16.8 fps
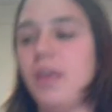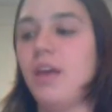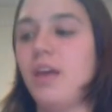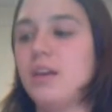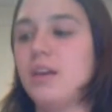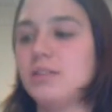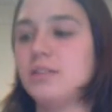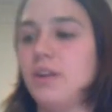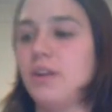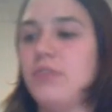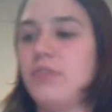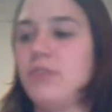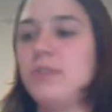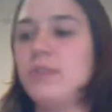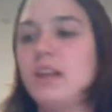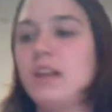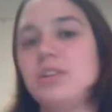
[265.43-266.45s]
So
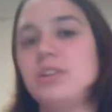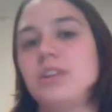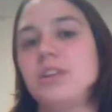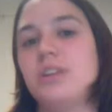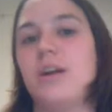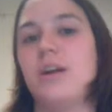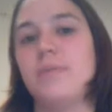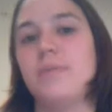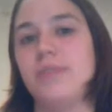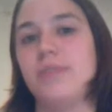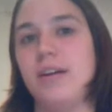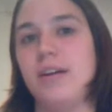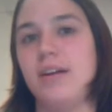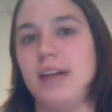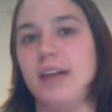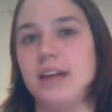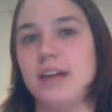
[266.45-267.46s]
everybody else showed up around
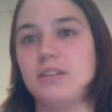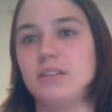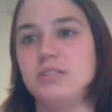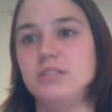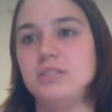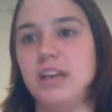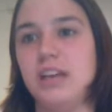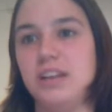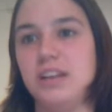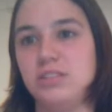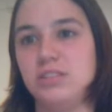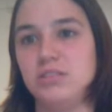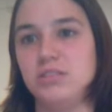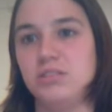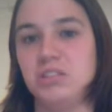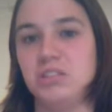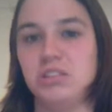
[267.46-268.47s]
like
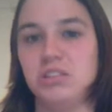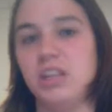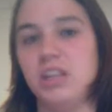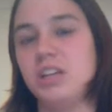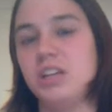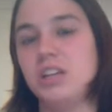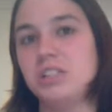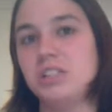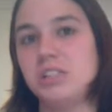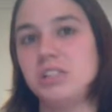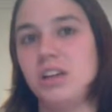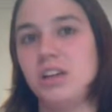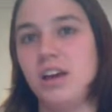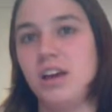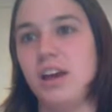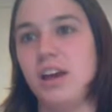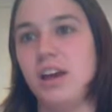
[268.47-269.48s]
10:30-ish,
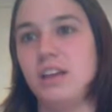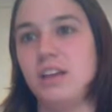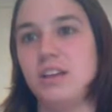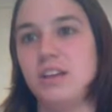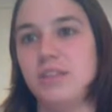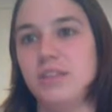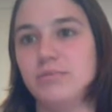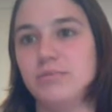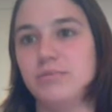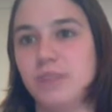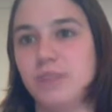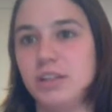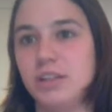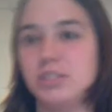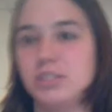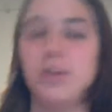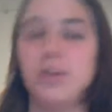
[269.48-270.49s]
and then
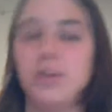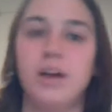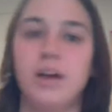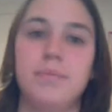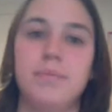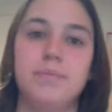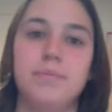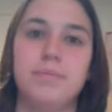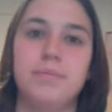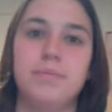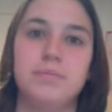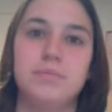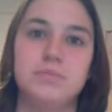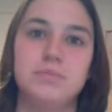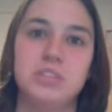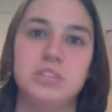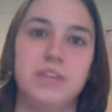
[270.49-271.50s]
Russ showed up
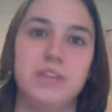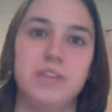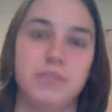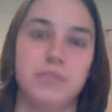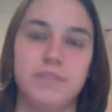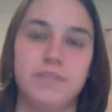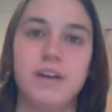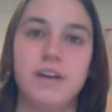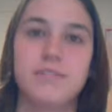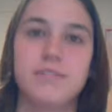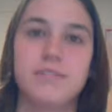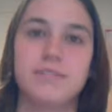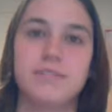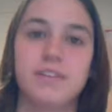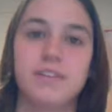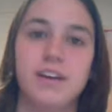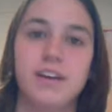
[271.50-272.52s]
10:45.
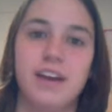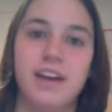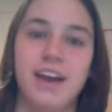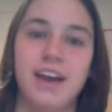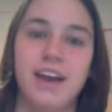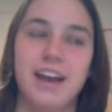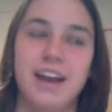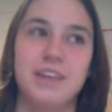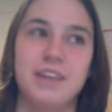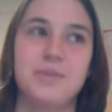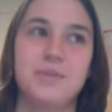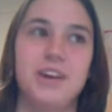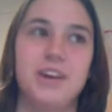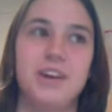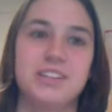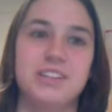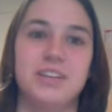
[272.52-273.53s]
And he
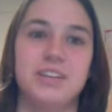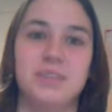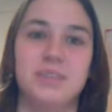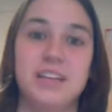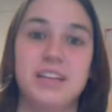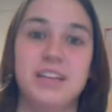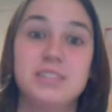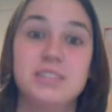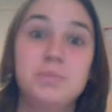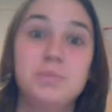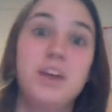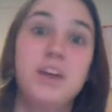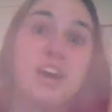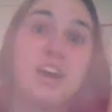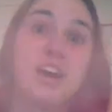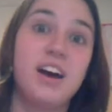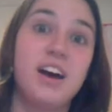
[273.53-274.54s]
walked in, and we're like,
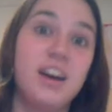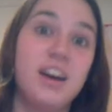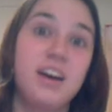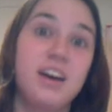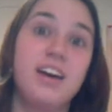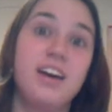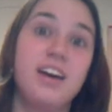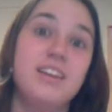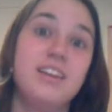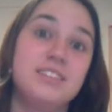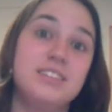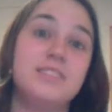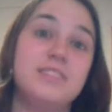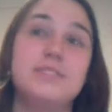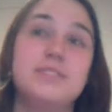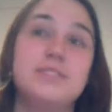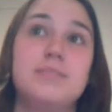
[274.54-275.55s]
surprise! And it
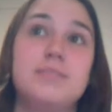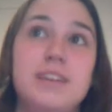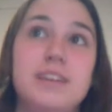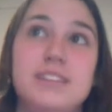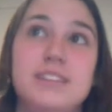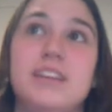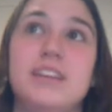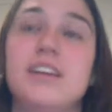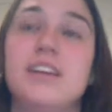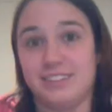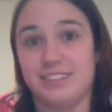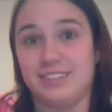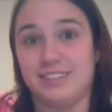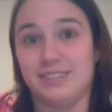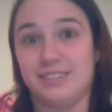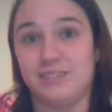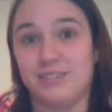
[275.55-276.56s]
was amazing.
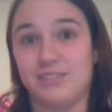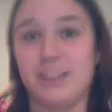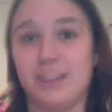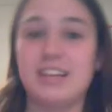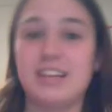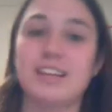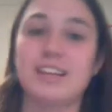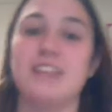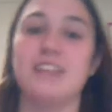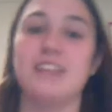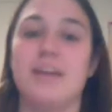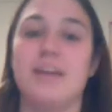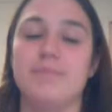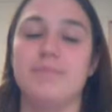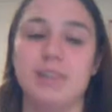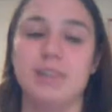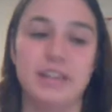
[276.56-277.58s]
Russ had a good
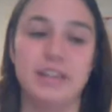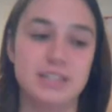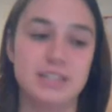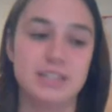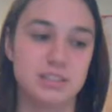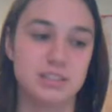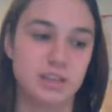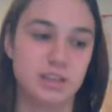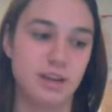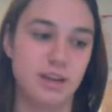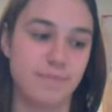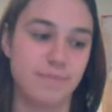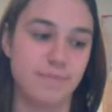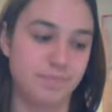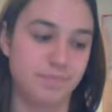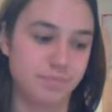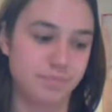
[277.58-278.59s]
time. He liked his
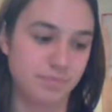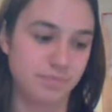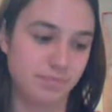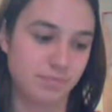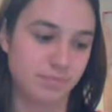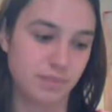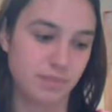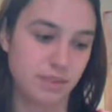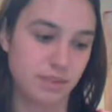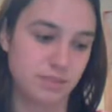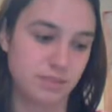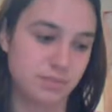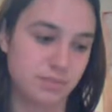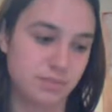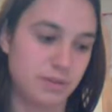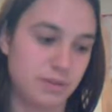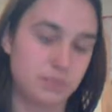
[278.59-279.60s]

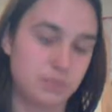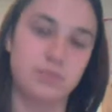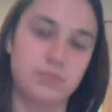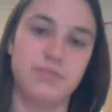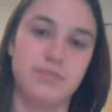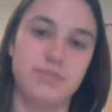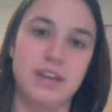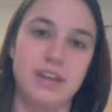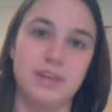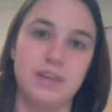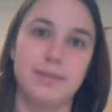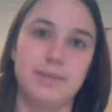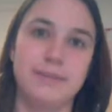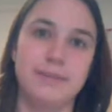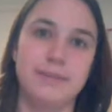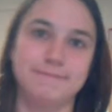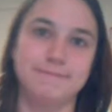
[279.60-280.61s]
poster of naked
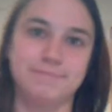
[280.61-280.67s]
women.